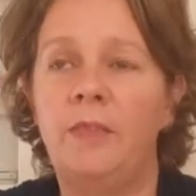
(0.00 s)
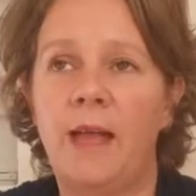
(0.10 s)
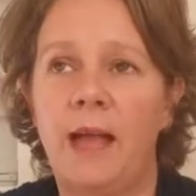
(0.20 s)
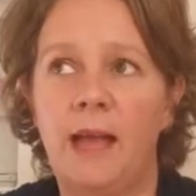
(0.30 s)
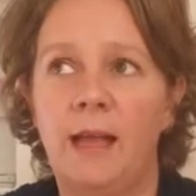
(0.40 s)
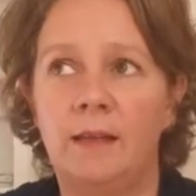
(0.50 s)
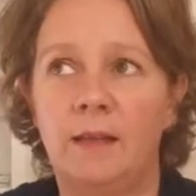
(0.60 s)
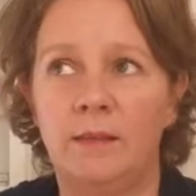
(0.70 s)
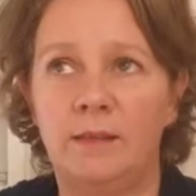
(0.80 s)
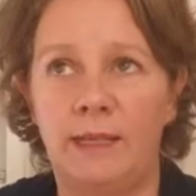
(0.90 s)

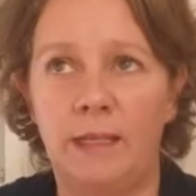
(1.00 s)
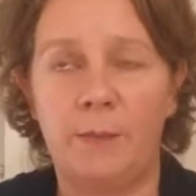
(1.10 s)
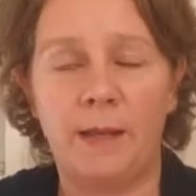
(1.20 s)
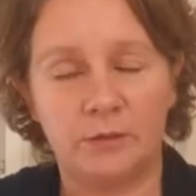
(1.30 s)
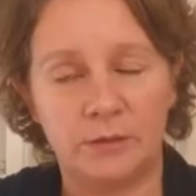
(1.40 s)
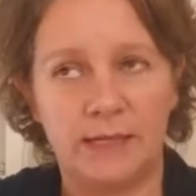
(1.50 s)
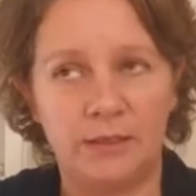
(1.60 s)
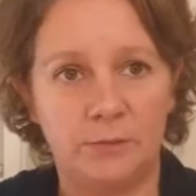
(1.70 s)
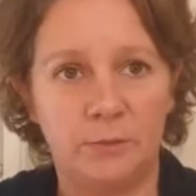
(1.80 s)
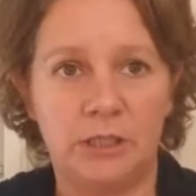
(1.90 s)
than the petrol station,